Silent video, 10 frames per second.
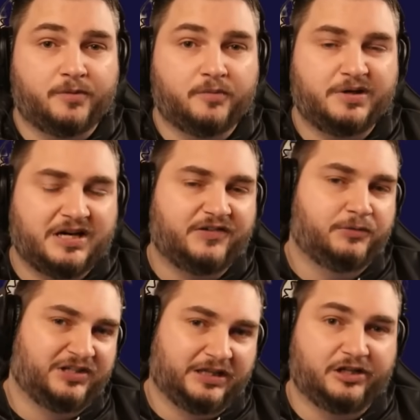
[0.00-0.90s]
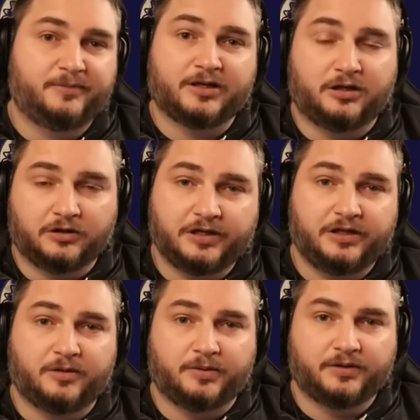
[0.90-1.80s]
because it was a little bit clunky in
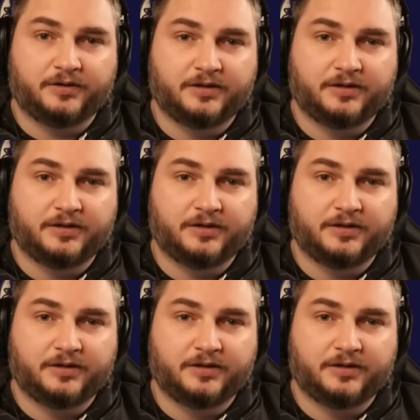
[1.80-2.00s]
the build,